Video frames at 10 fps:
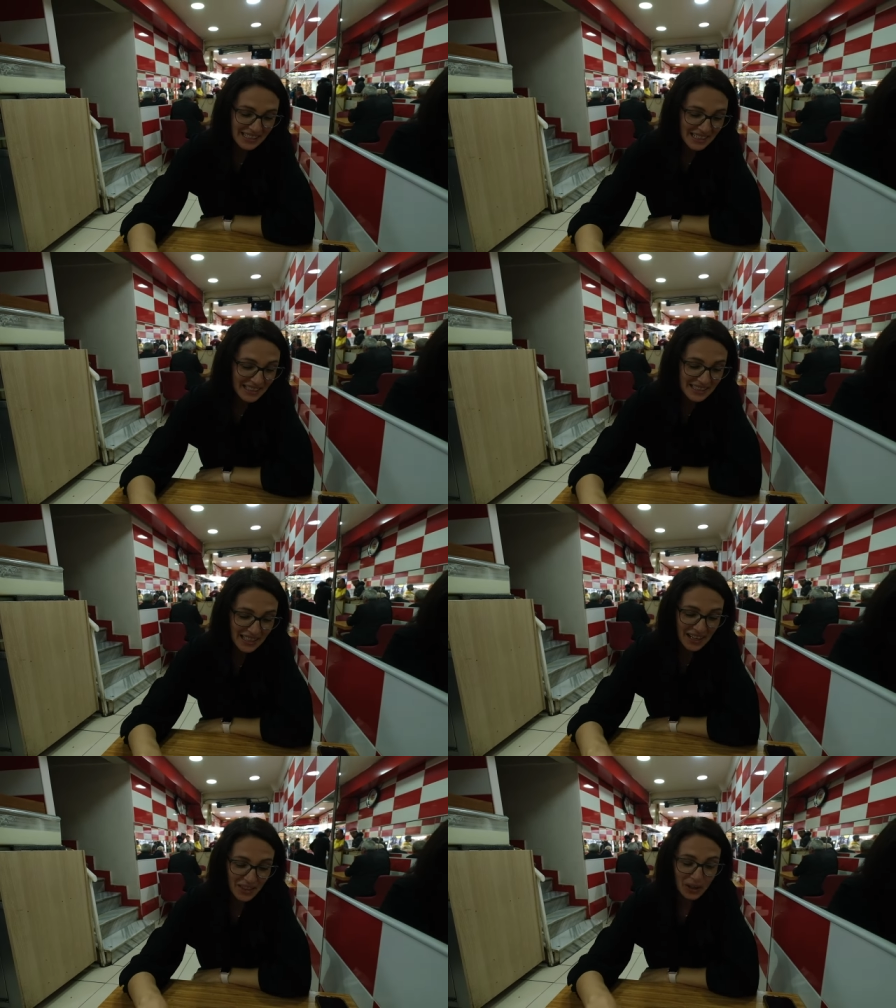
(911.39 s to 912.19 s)
is
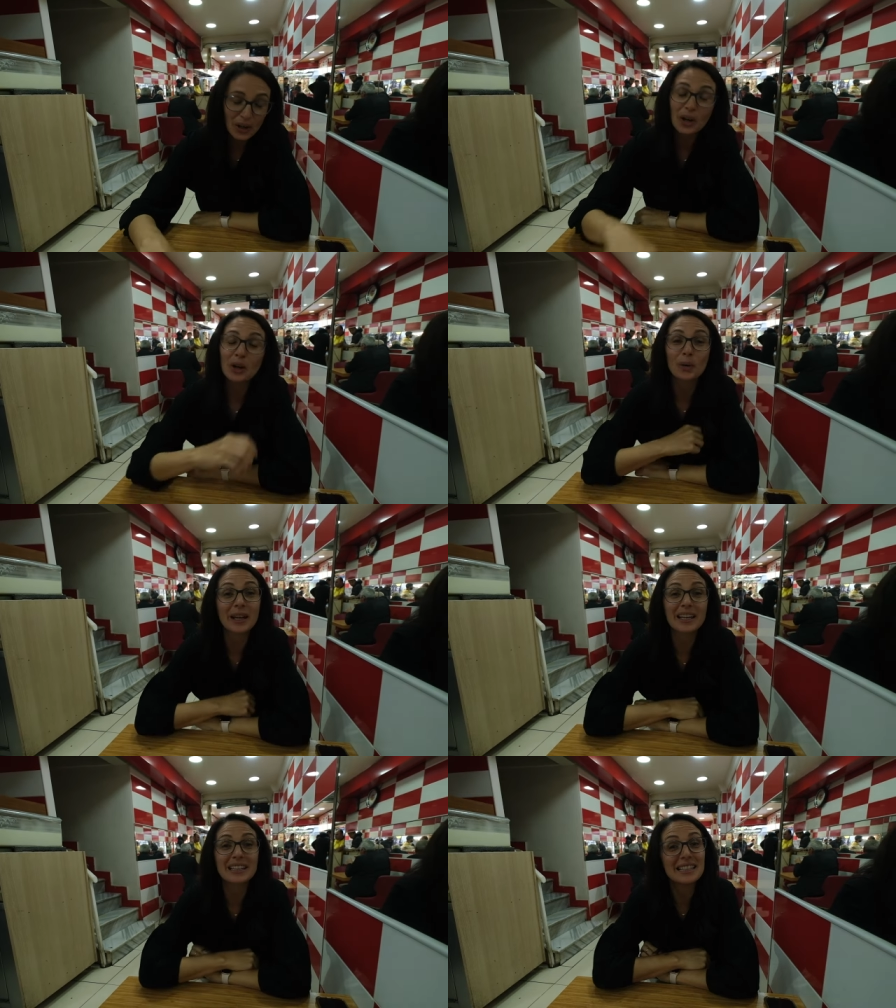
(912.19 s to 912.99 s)
another
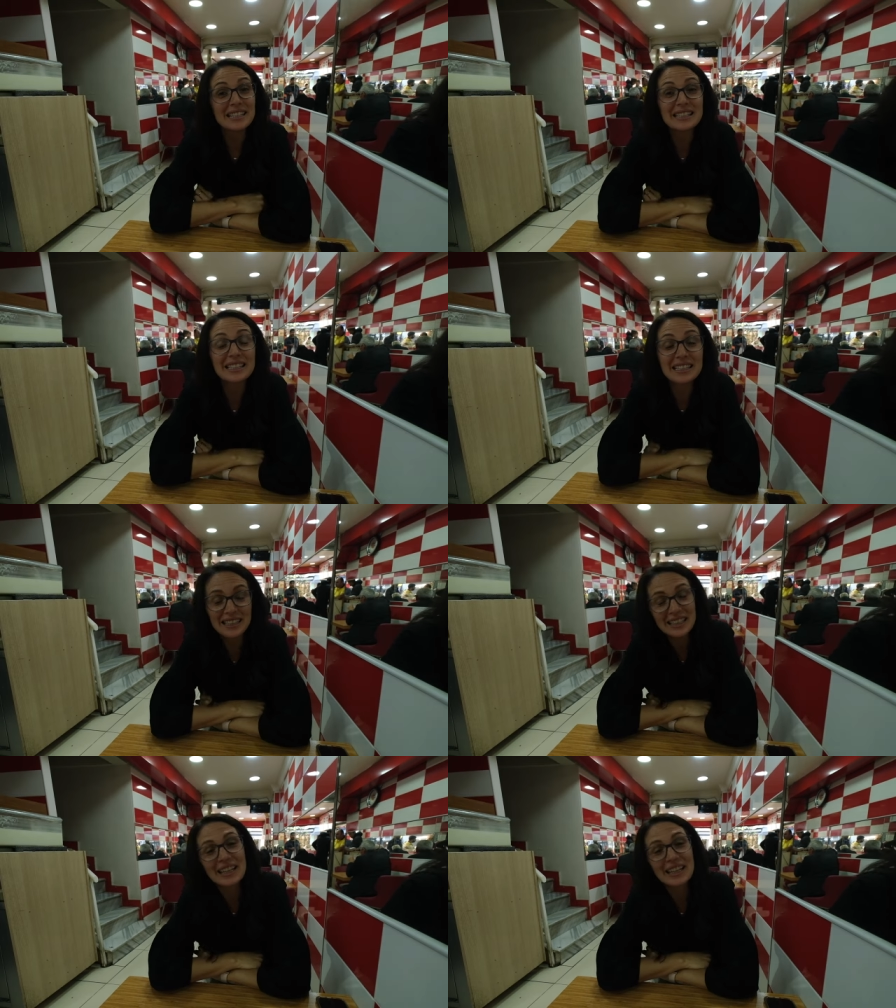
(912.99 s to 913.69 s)
quick, easy,